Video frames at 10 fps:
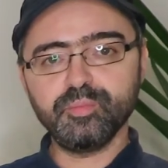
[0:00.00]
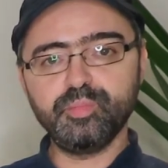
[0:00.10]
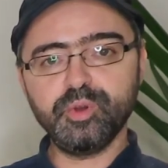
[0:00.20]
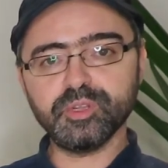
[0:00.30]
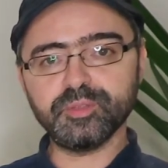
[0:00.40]

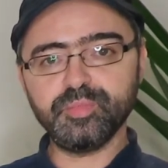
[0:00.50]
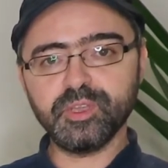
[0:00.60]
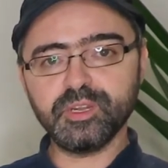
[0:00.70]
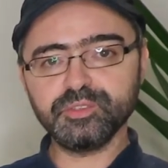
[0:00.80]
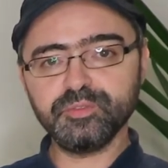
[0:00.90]
but
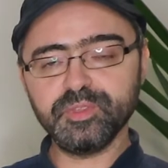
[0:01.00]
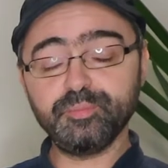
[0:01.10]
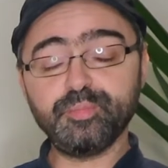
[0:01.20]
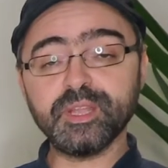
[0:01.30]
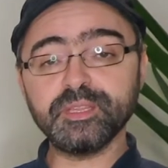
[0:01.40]
because of the
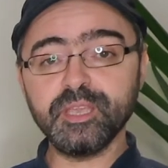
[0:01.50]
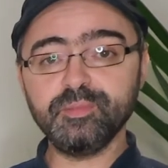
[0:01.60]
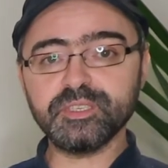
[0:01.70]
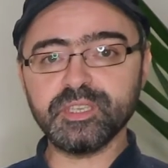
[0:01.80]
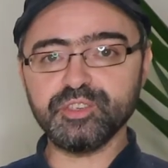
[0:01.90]

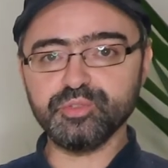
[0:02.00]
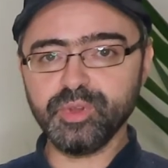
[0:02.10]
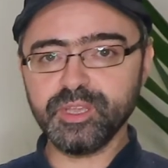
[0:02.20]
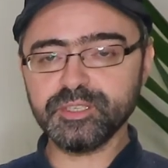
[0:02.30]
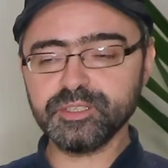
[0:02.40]
pandemic
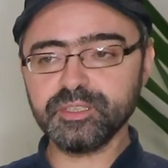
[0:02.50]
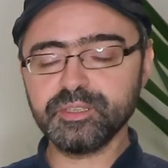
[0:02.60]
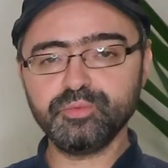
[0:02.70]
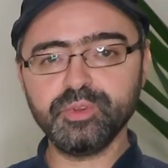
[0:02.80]
situation,